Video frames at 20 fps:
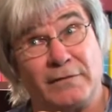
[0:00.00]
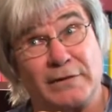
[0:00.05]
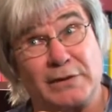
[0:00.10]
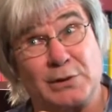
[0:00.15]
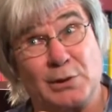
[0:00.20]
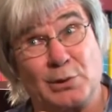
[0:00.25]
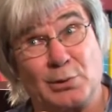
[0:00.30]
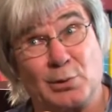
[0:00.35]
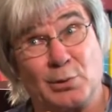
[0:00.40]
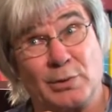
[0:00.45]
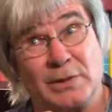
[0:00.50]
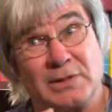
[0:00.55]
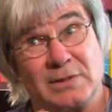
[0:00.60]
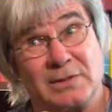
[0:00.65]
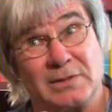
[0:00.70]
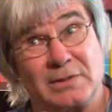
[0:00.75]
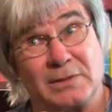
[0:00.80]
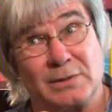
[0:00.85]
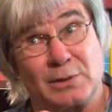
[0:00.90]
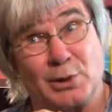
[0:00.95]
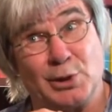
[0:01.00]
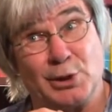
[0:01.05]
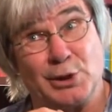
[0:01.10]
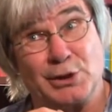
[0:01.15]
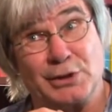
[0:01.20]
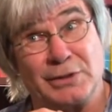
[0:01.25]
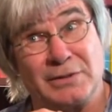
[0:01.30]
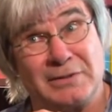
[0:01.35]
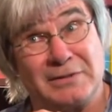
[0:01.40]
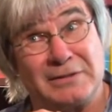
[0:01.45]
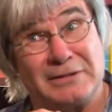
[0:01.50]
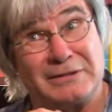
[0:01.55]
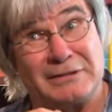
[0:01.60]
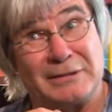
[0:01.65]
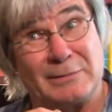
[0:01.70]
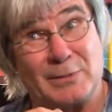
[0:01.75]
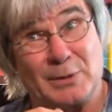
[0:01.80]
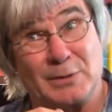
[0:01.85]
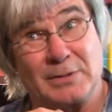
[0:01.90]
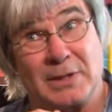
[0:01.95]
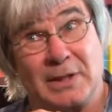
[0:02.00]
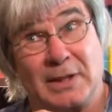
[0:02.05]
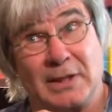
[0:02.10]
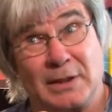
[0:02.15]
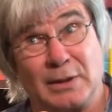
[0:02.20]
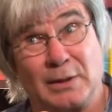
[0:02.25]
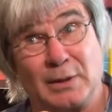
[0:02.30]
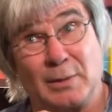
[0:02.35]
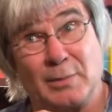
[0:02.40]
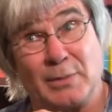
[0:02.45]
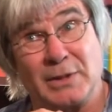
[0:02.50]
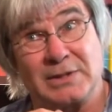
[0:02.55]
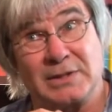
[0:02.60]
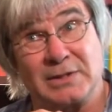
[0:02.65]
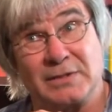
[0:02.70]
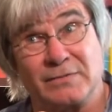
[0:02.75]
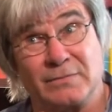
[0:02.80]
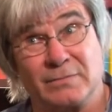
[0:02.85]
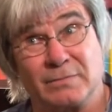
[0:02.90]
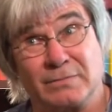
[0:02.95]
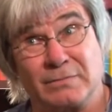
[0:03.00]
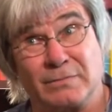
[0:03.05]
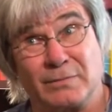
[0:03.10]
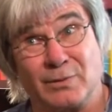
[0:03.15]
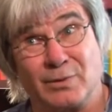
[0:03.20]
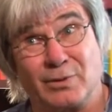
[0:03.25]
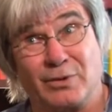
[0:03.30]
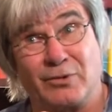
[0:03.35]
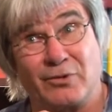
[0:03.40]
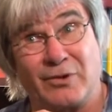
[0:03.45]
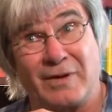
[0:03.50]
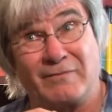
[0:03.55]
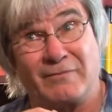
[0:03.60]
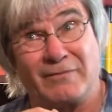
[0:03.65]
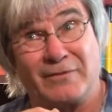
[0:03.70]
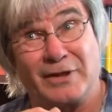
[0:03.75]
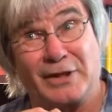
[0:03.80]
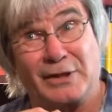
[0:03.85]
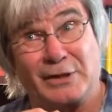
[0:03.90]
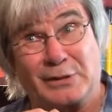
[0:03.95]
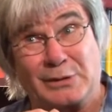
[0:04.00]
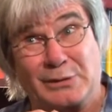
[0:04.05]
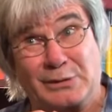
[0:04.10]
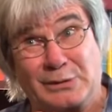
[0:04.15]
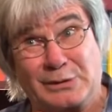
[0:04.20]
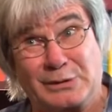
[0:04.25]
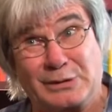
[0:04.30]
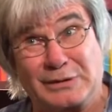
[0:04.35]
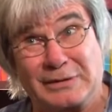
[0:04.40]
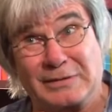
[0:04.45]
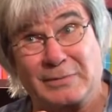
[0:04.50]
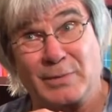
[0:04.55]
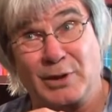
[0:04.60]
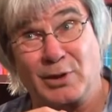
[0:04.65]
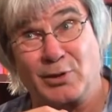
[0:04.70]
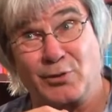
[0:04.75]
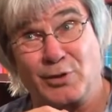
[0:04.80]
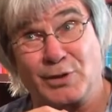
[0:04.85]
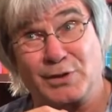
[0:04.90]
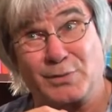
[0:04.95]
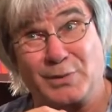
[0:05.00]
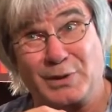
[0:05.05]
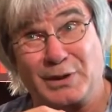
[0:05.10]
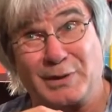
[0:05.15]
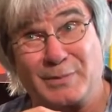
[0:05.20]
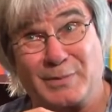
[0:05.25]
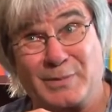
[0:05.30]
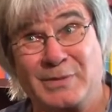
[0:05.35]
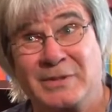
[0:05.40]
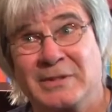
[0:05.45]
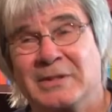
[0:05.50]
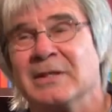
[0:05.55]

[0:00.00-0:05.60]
It's not always good. Sometimes they get a message from grandfather who's a bit cross with them.